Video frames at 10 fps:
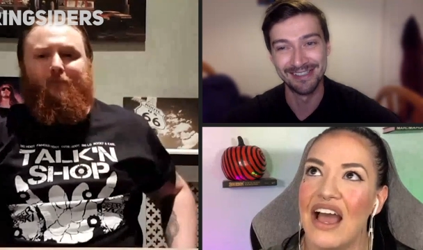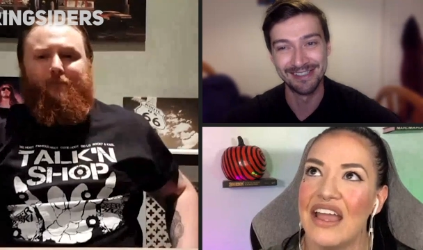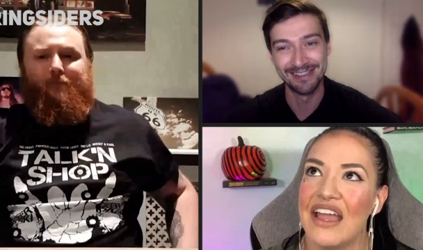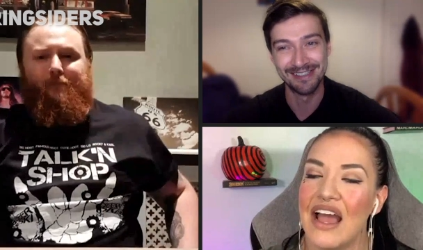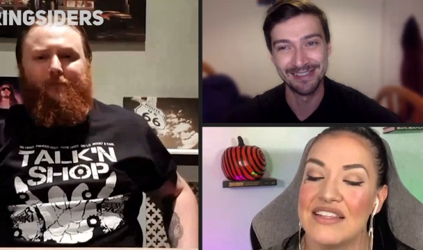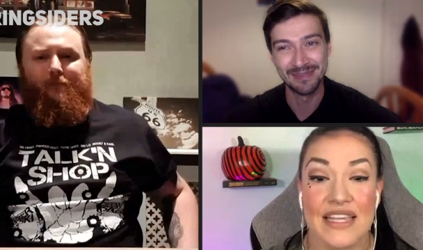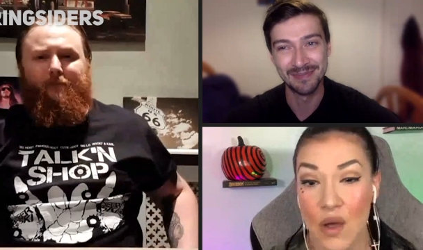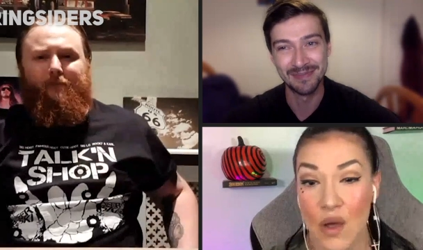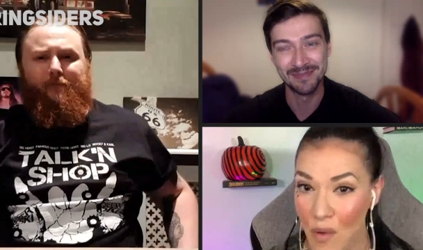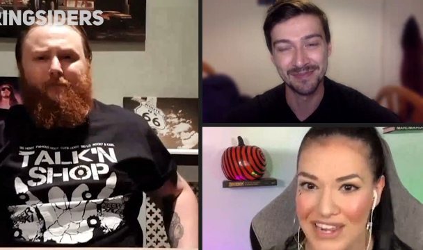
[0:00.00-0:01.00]
Speaker 1: I it's
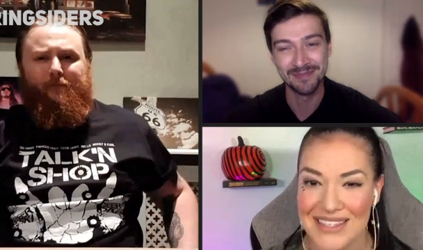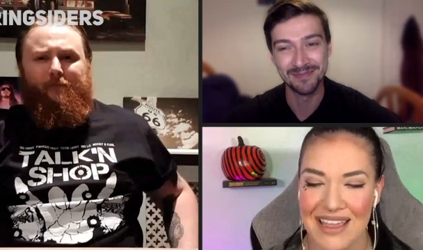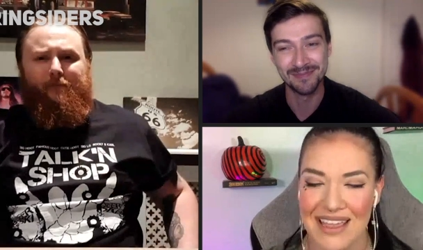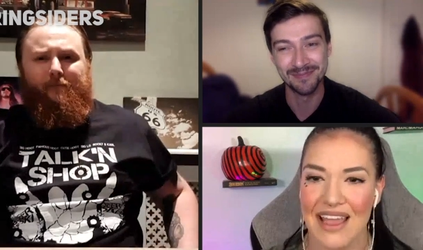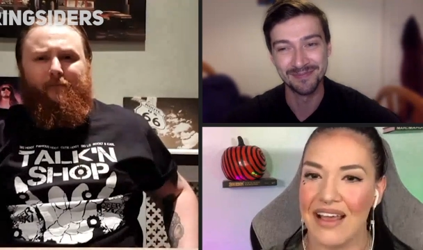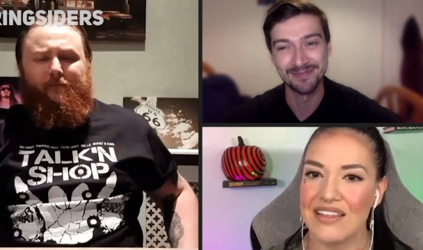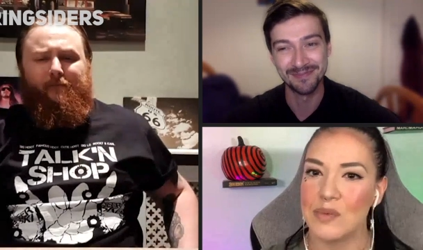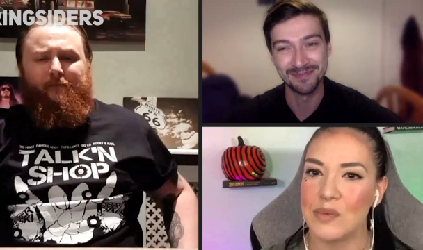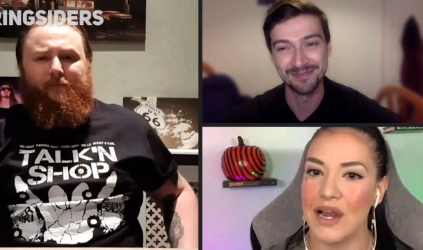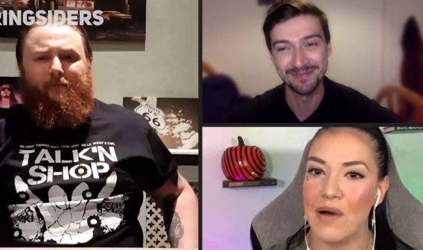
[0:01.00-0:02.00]
like I want to say
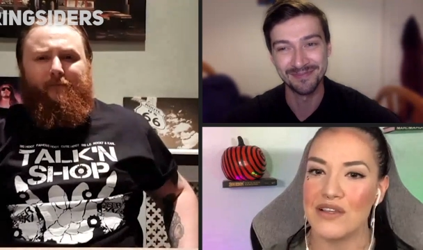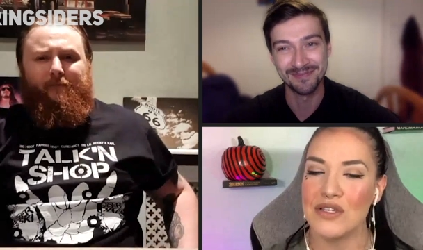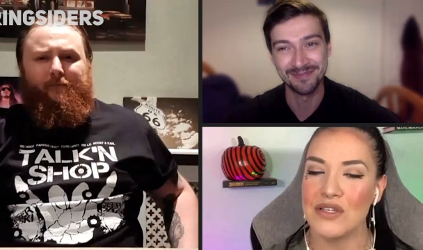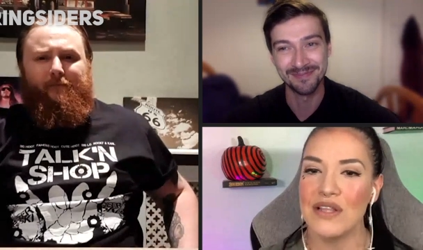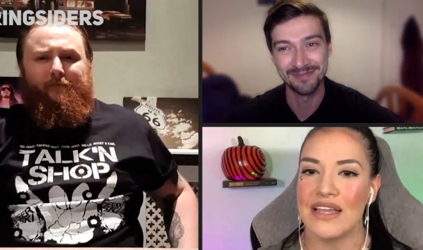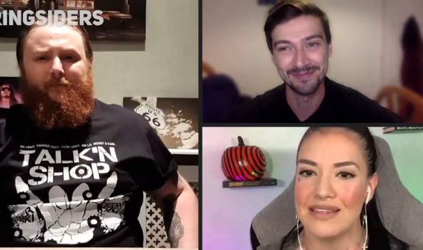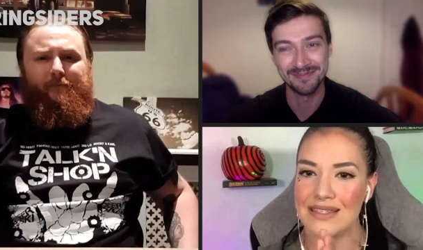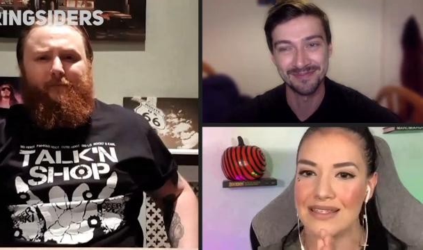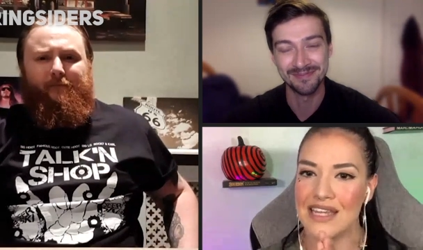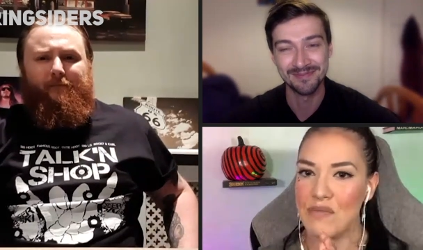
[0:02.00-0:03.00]
yes, but I'm also
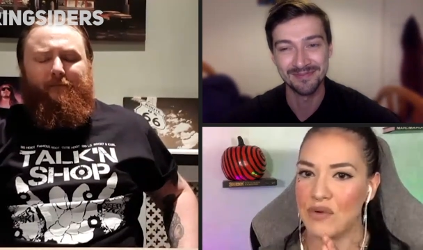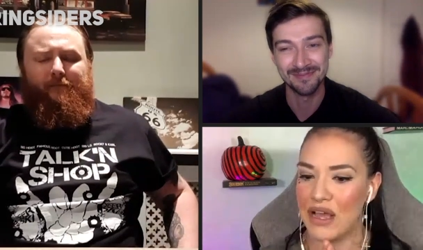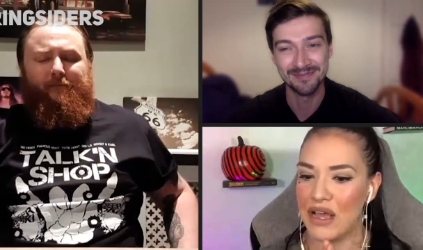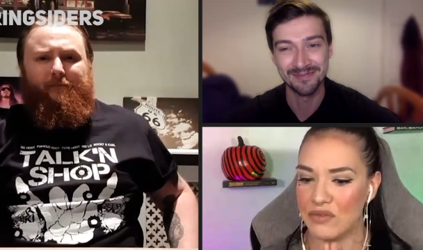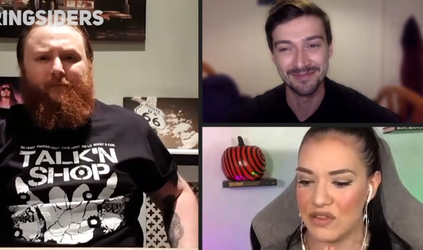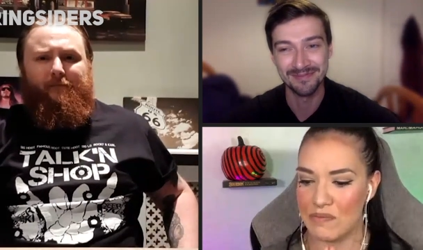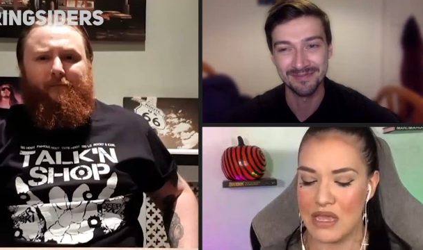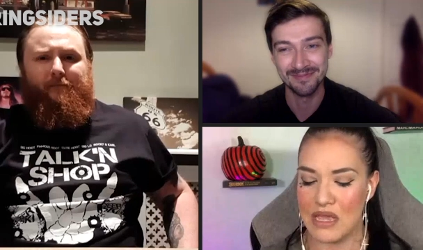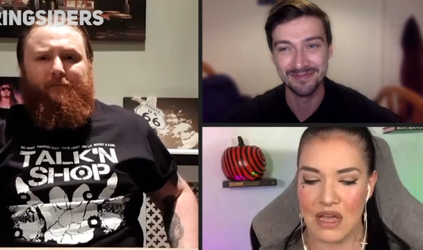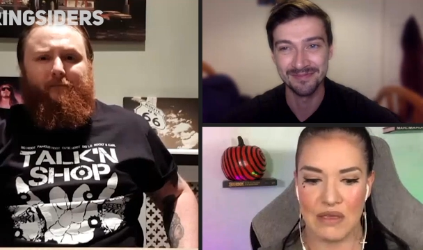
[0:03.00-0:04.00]
like this time around
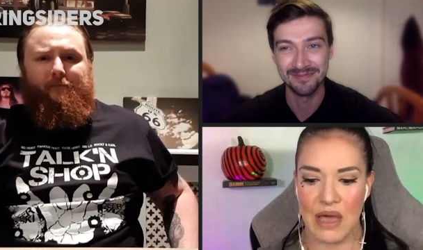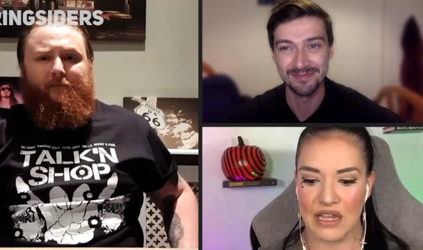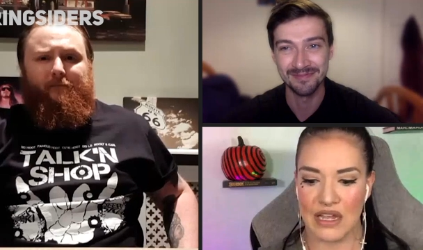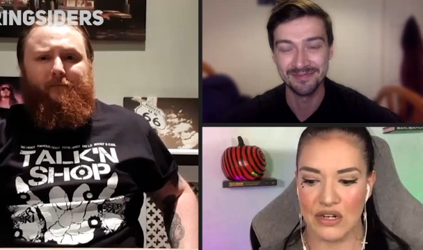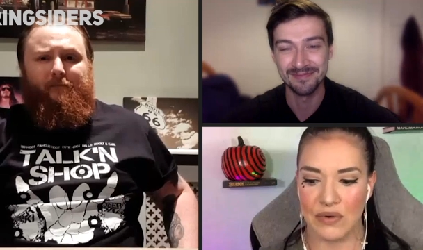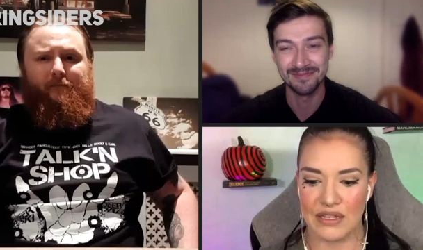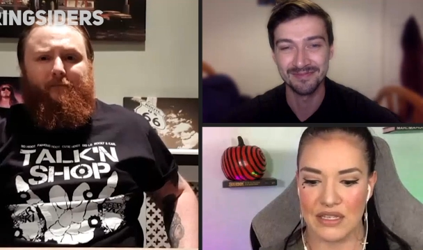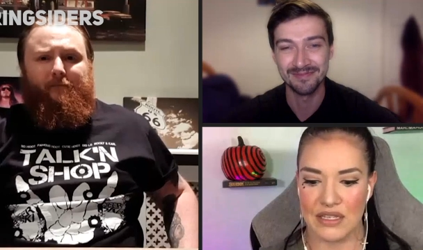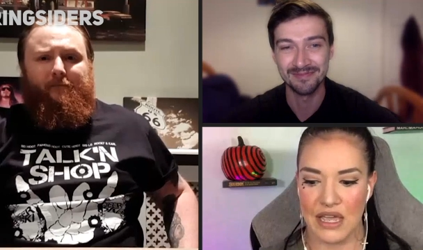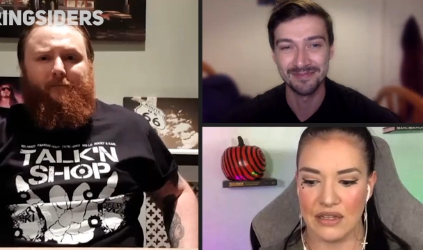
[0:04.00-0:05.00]
with me coming back into
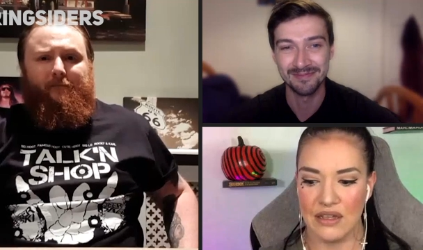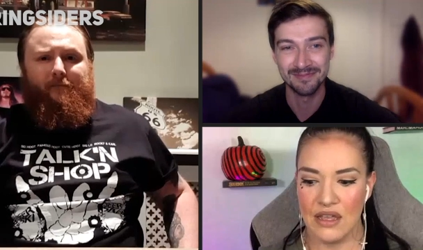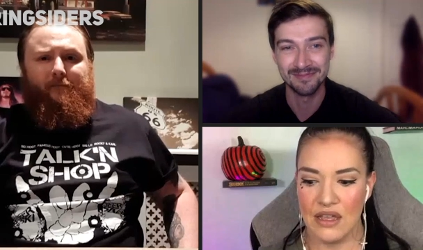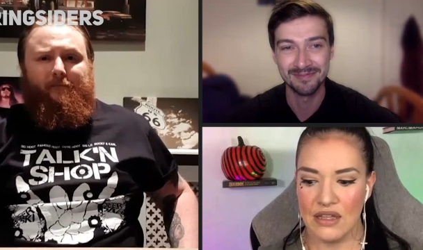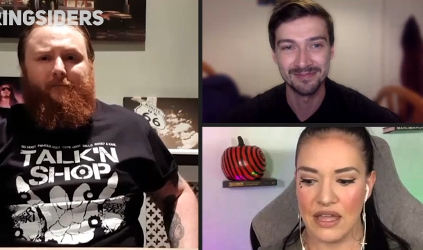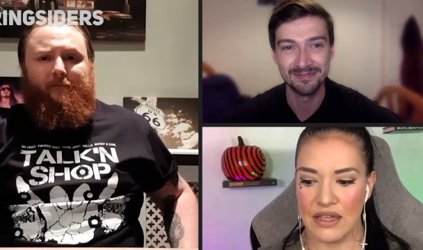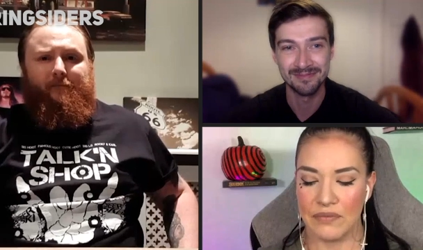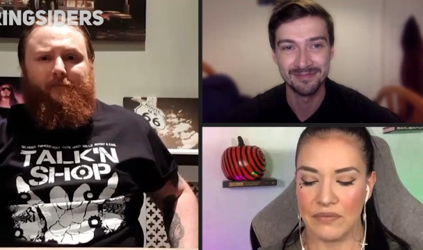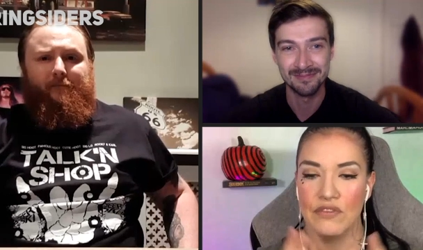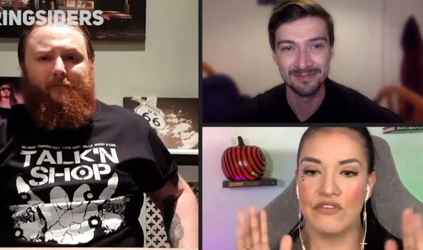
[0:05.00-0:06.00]
wrestling,
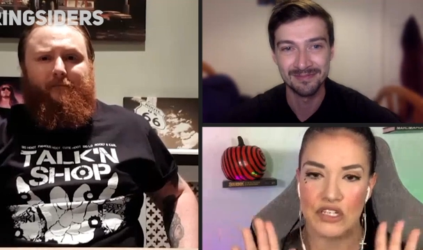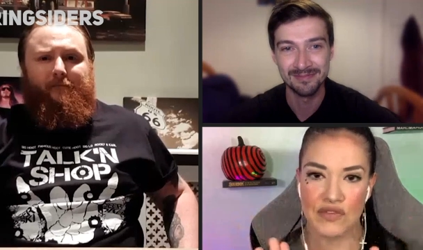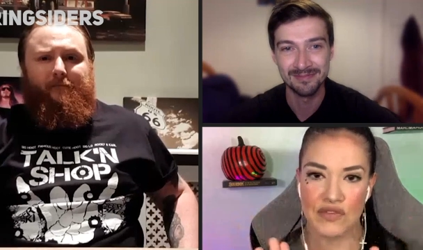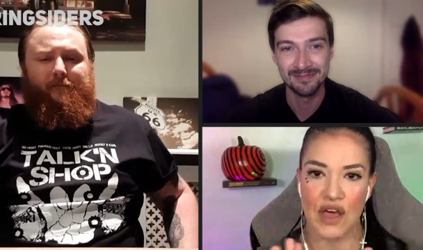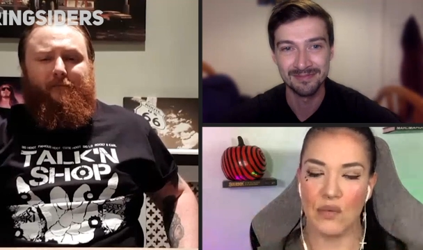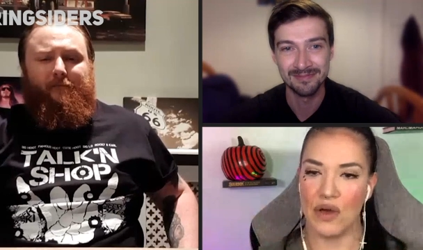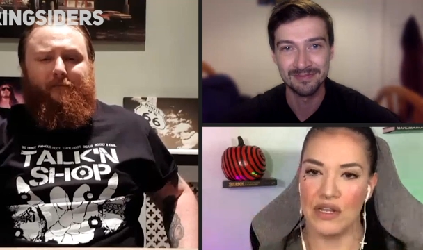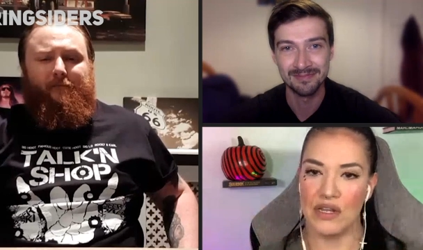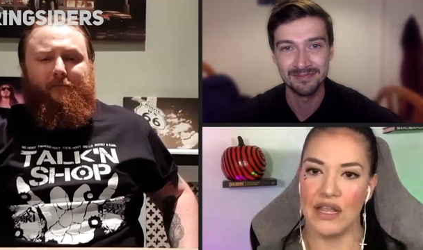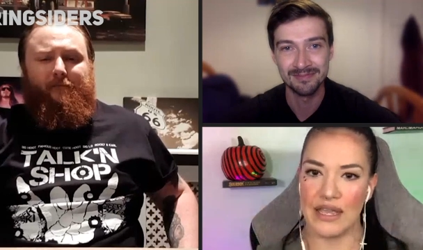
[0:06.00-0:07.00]
like first of all, I
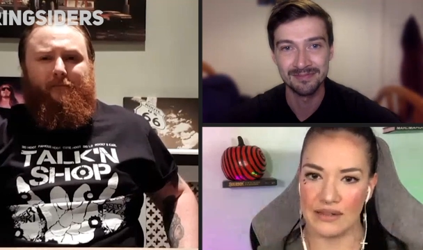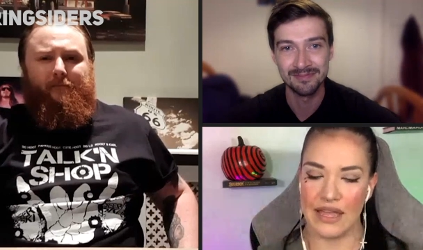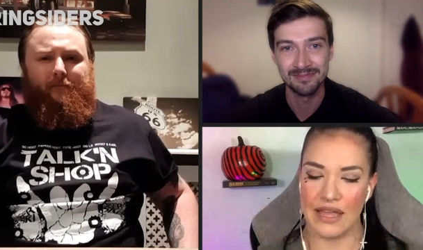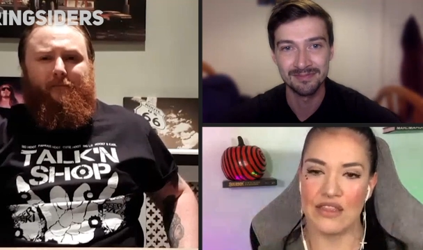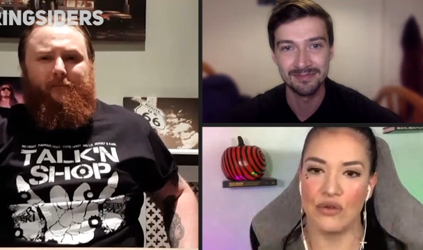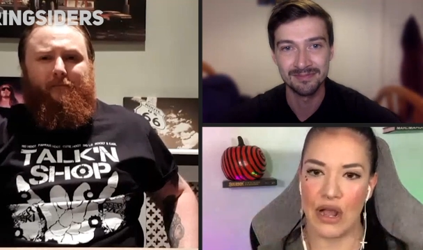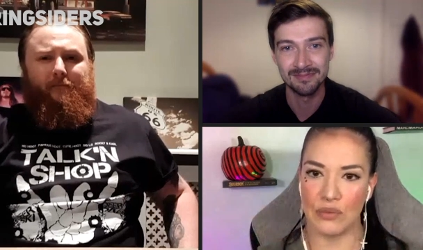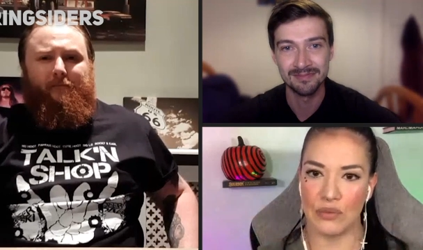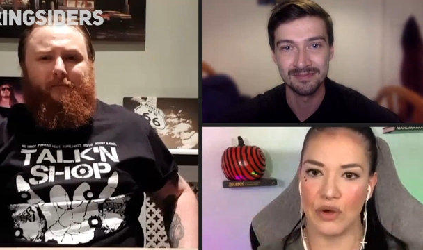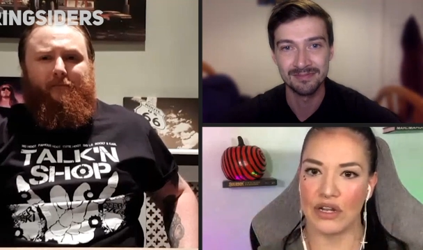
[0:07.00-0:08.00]
want to like lay the
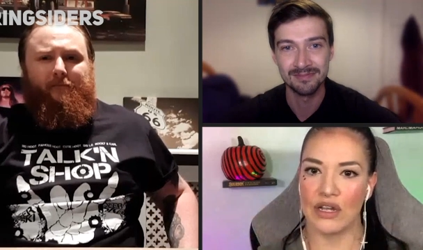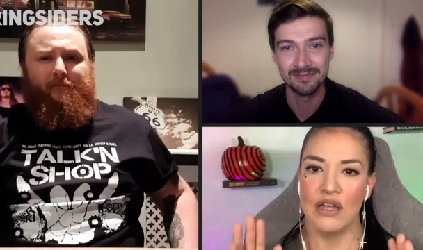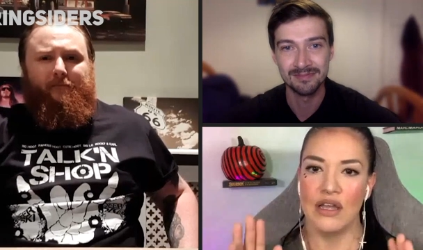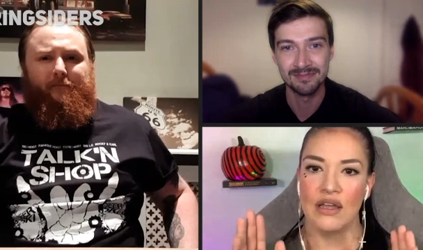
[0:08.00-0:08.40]
groundwork.